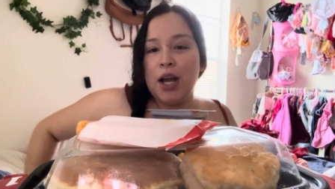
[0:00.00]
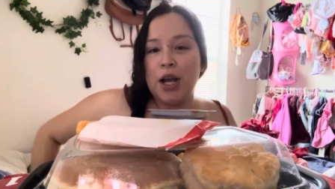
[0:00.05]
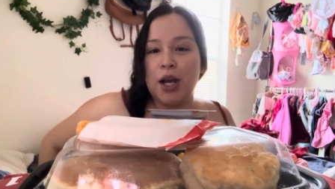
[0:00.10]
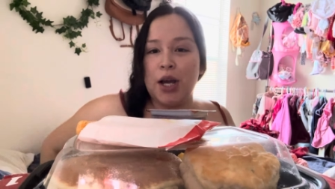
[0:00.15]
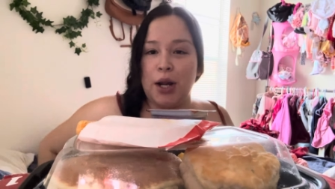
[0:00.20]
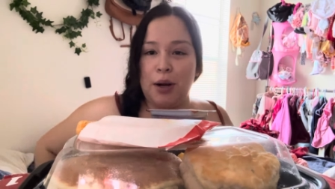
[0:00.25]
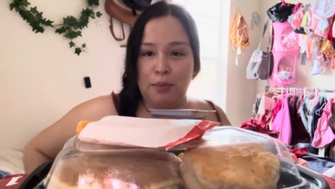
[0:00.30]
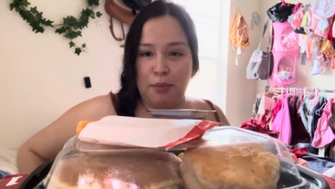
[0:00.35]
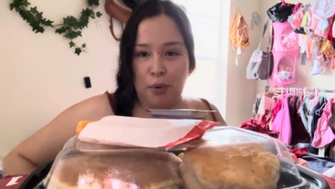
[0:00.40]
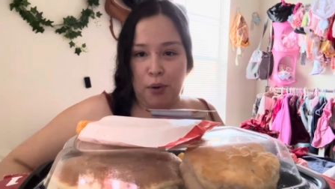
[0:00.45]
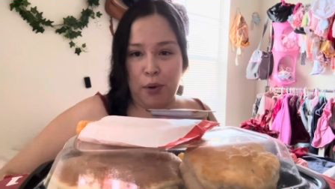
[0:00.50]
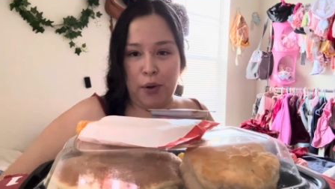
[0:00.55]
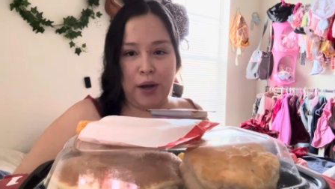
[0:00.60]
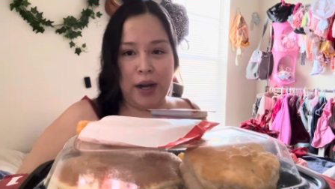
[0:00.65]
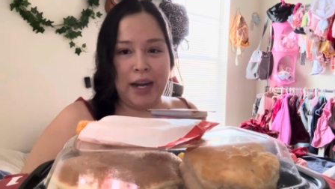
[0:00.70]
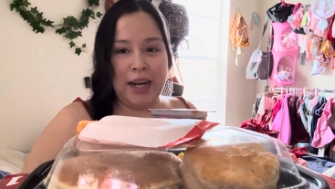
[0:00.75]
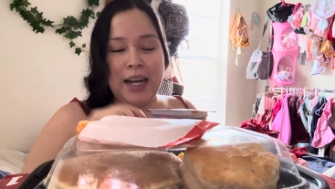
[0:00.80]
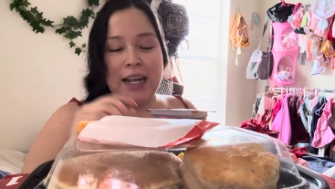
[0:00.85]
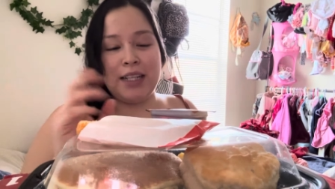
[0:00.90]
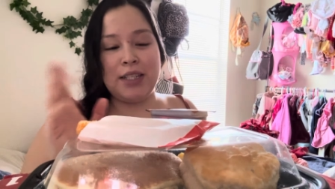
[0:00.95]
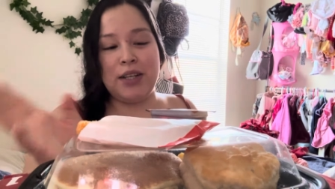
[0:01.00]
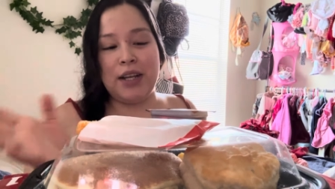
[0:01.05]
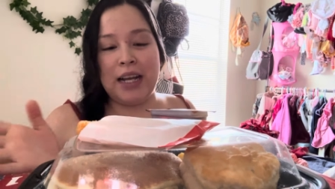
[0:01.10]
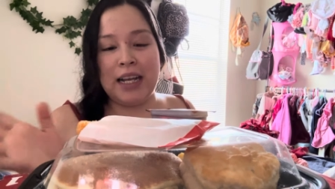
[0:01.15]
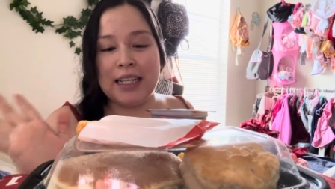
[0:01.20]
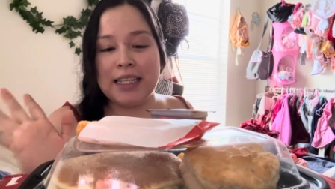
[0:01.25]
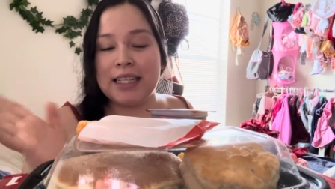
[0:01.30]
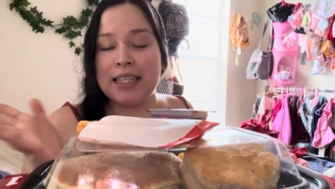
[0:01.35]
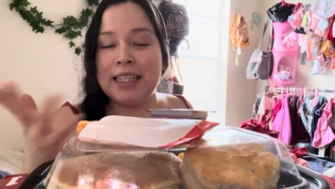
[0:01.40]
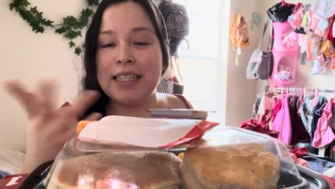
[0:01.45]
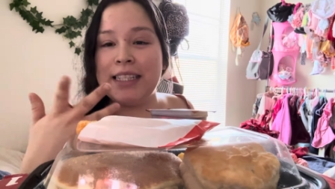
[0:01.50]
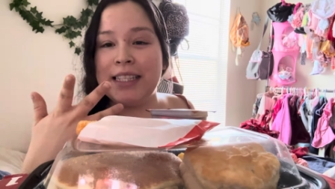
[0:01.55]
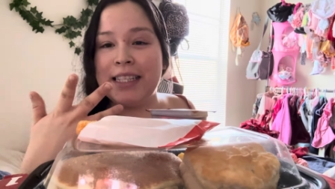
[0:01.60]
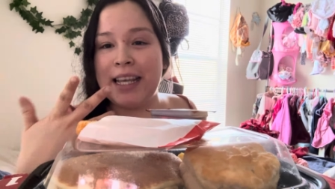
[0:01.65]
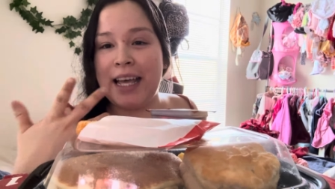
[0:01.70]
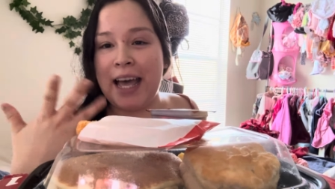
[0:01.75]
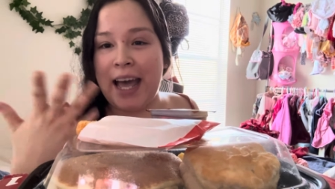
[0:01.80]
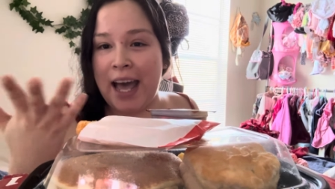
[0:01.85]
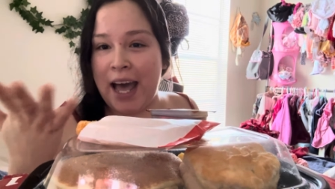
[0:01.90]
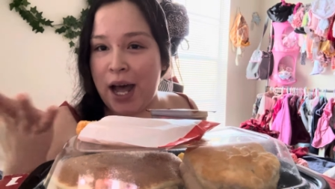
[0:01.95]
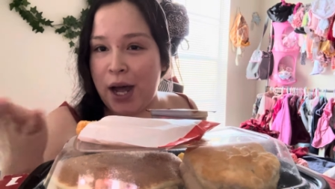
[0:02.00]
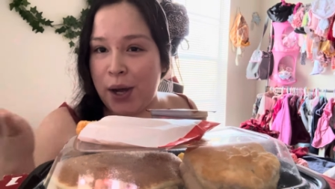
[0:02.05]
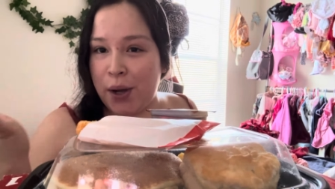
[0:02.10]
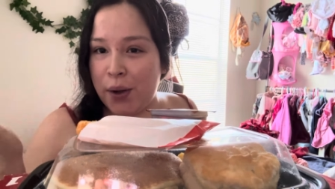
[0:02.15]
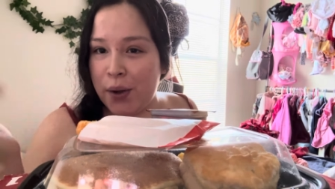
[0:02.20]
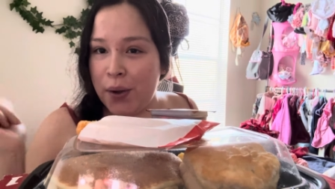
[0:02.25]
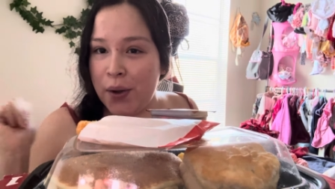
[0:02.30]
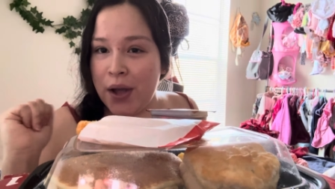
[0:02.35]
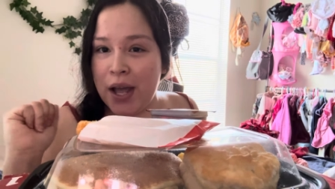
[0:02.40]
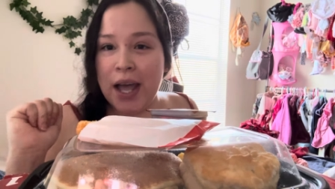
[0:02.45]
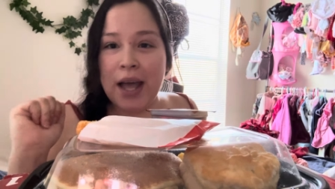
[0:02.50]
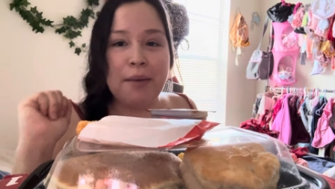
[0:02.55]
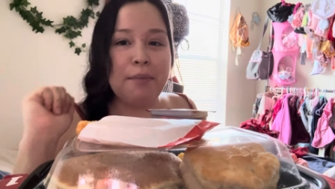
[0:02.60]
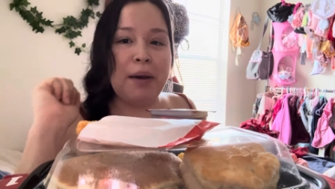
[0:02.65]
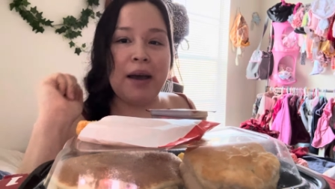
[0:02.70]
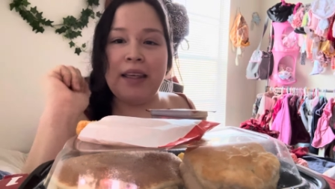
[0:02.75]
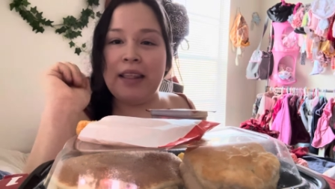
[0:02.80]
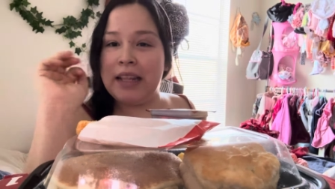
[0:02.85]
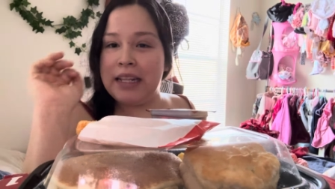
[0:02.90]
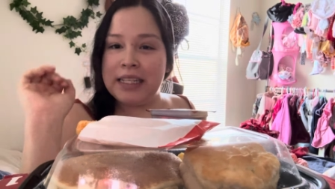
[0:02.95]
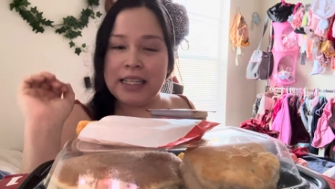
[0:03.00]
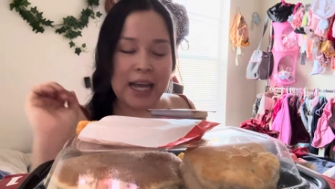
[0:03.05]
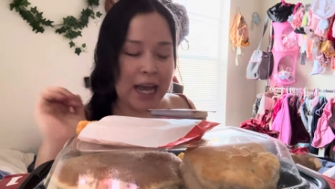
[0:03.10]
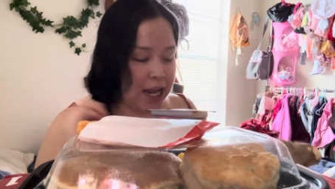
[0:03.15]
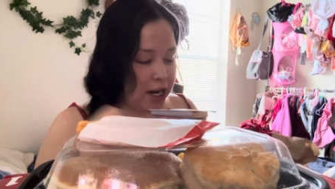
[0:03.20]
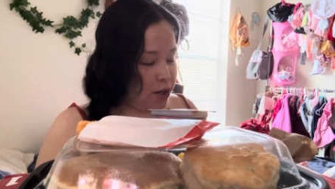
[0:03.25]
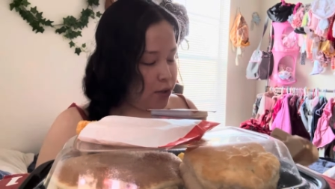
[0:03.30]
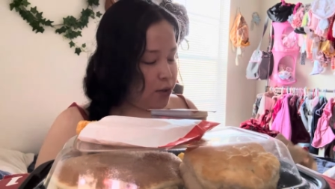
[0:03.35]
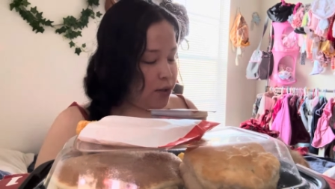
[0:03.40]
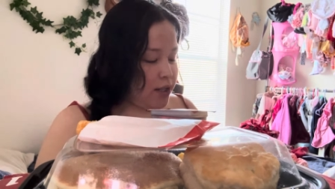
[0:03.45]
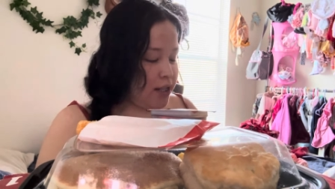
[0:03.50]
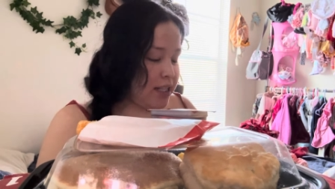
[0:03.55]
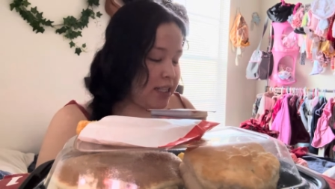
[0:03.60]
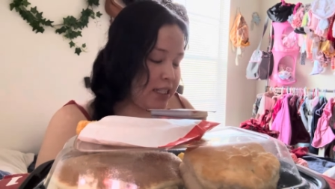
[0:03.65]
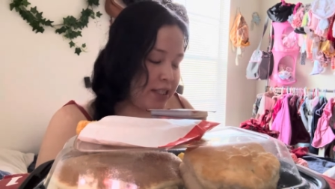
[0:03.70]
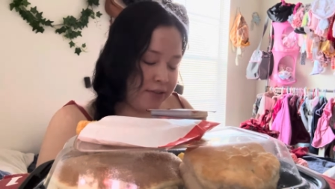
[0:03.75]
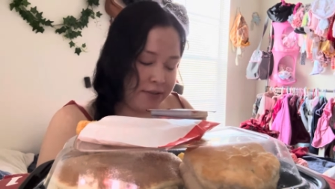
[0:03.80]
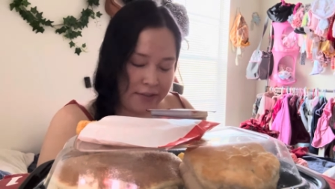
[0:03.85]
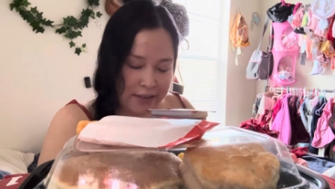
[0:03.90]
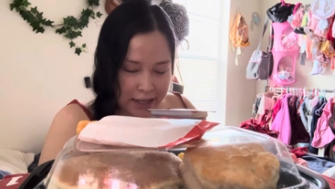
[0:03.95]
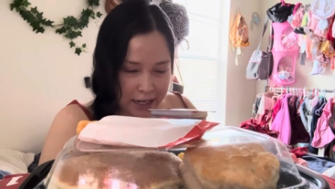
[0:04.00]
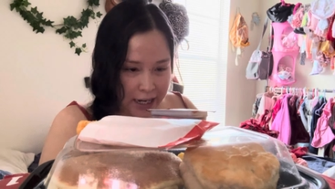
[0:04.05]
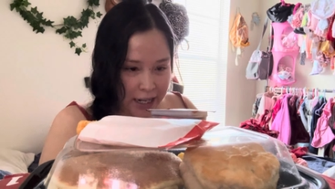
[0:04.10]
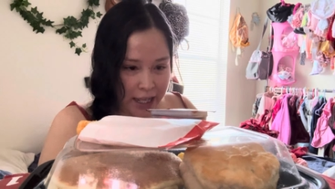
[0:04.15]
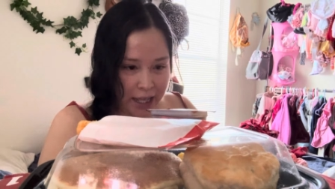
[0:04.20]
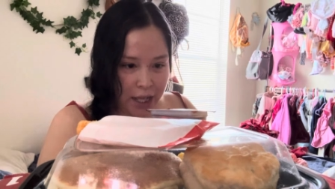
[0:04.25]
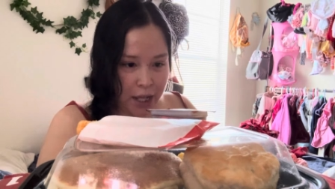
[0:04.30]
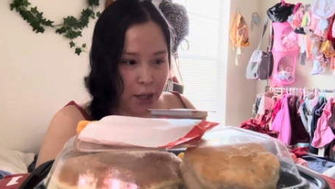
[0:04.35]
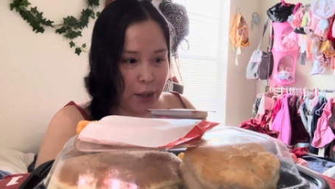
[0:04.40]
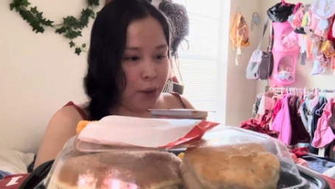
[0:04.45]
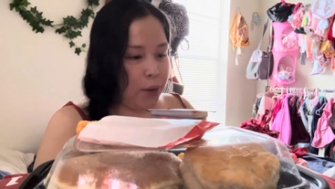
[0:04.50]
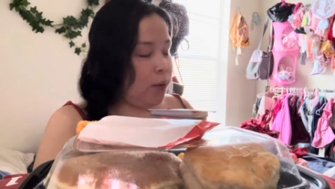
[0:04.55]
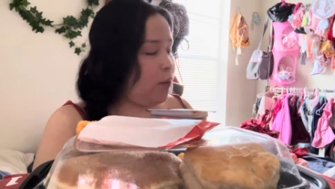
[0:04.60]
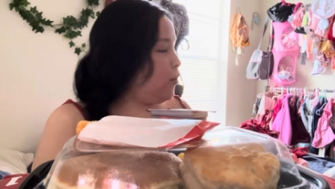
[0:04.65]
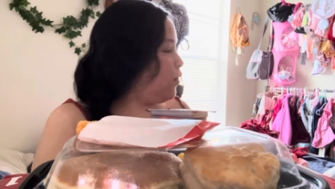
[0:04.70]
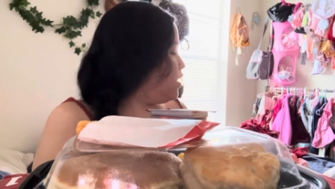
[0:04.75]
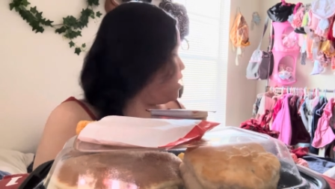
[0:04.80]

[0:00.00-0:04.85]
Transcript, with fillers: good morning as you guys can tell by the title of this video